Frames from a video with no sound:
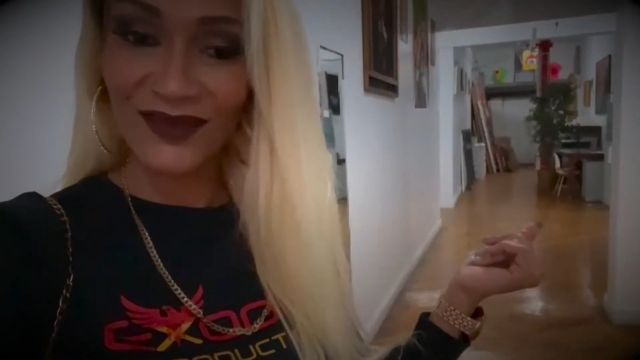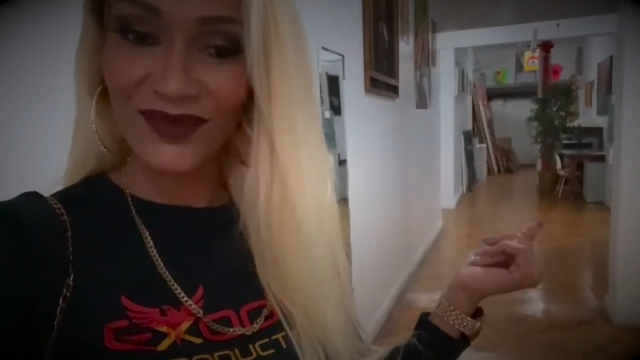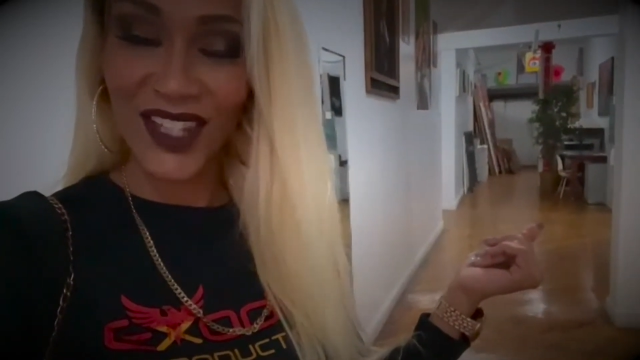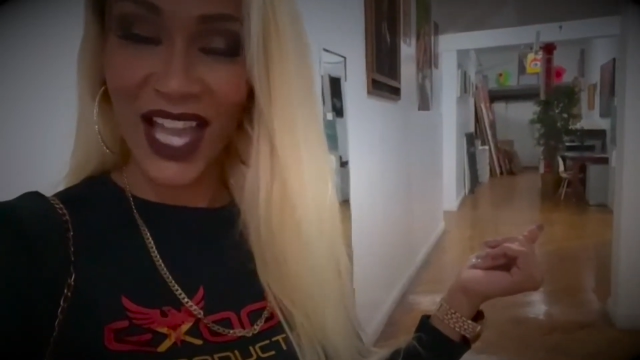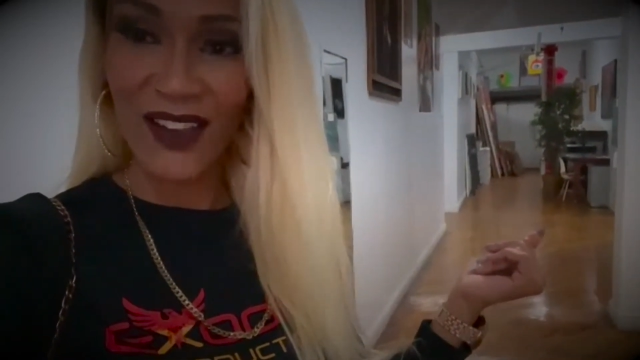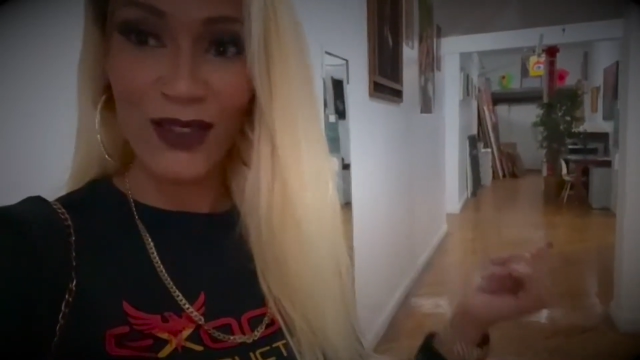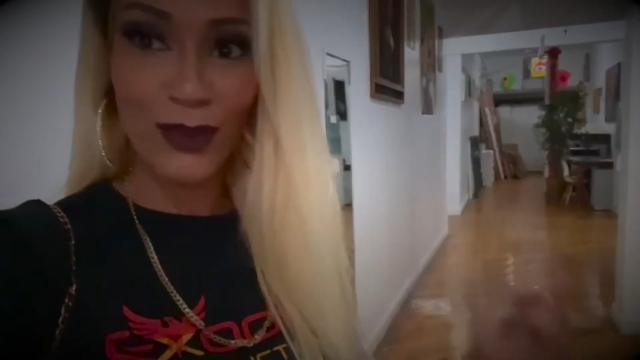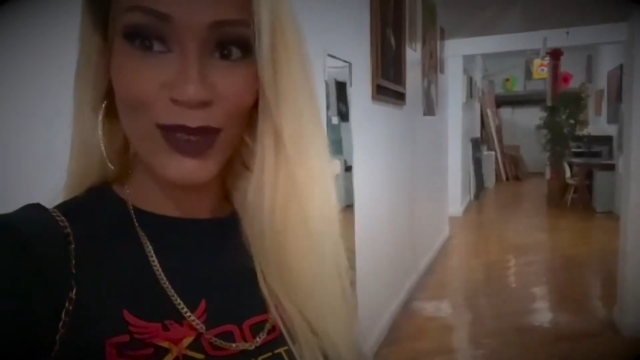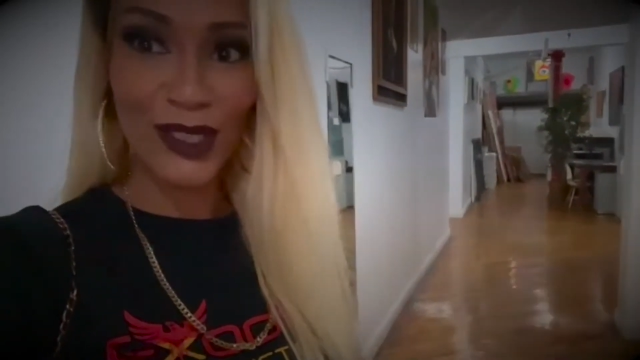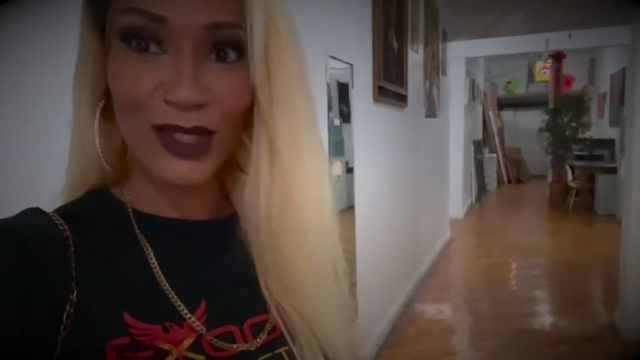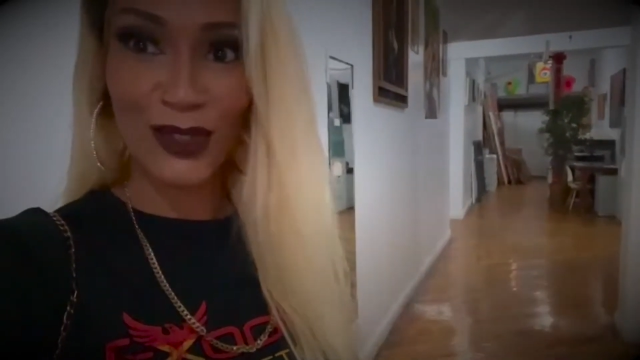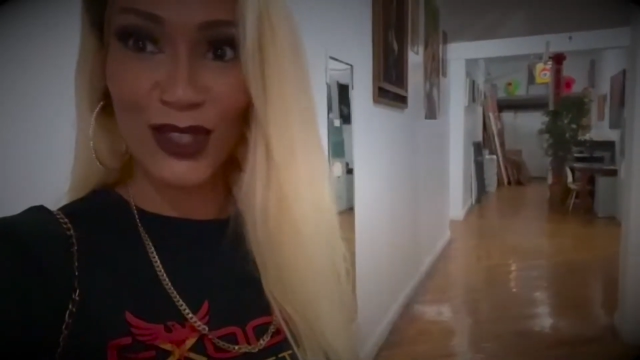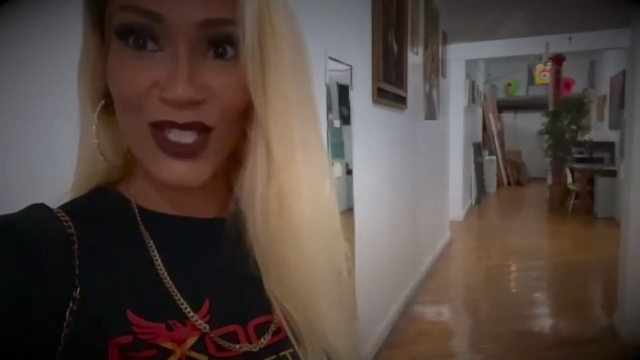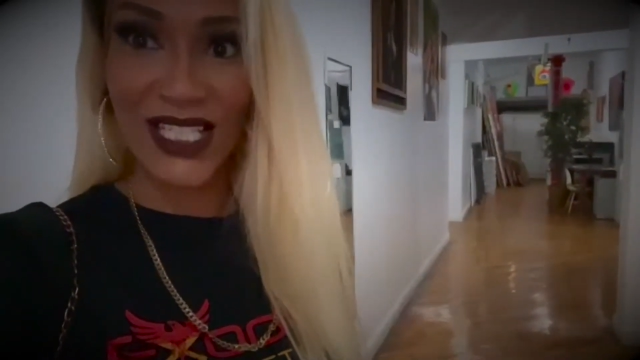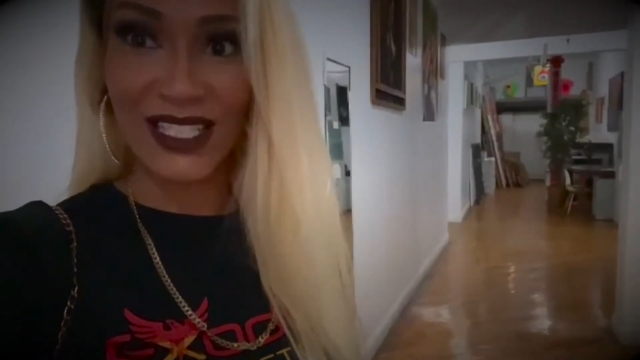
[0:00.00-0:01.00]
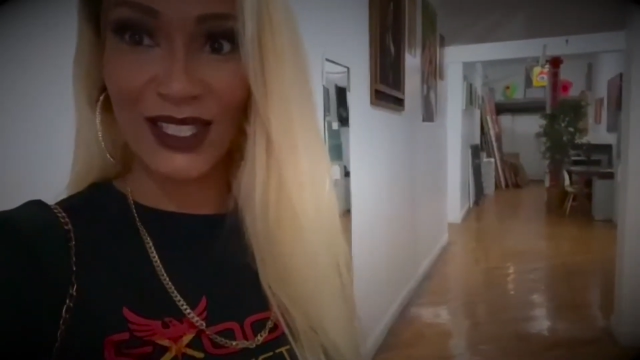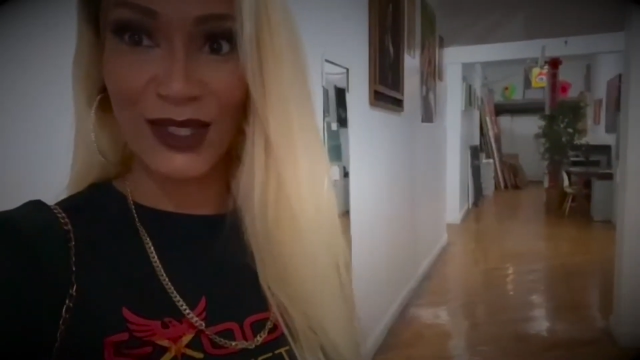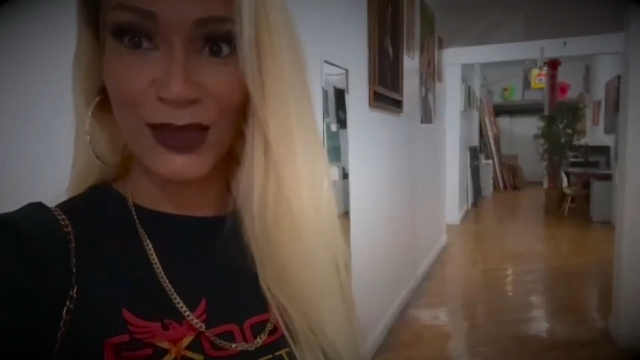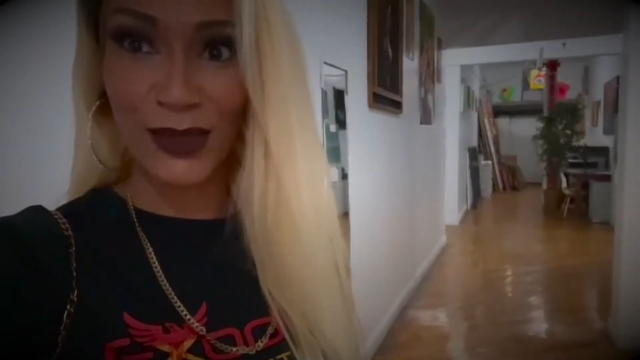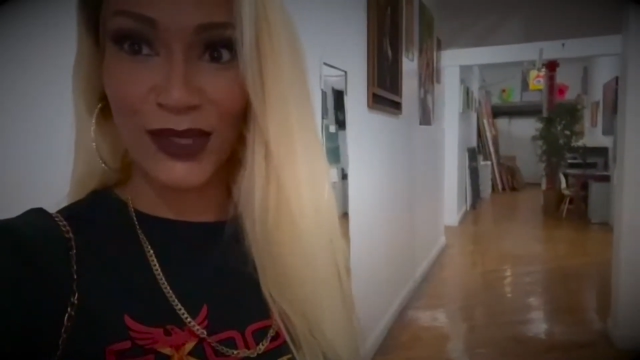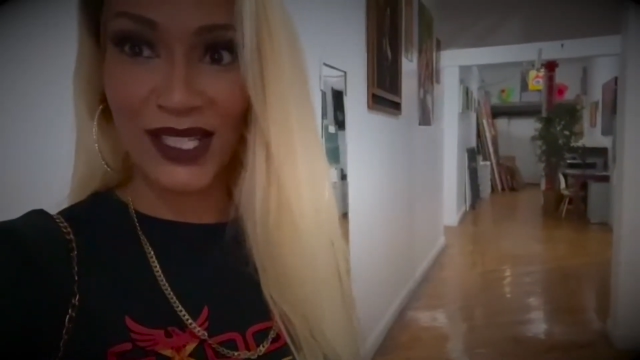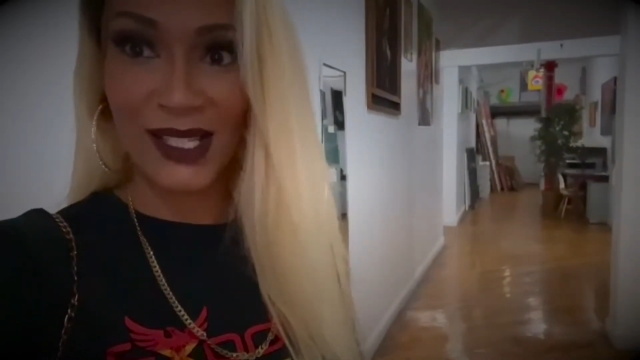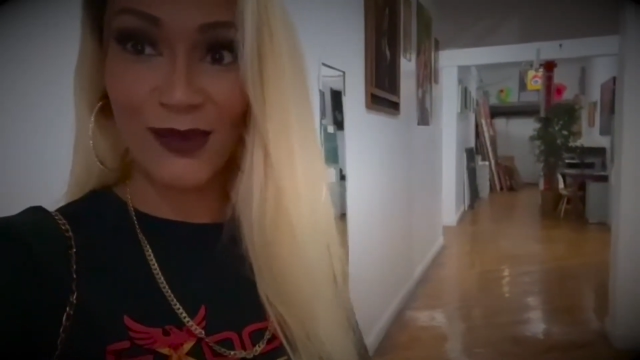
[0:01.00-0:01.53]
I have a bunch of crazy stories,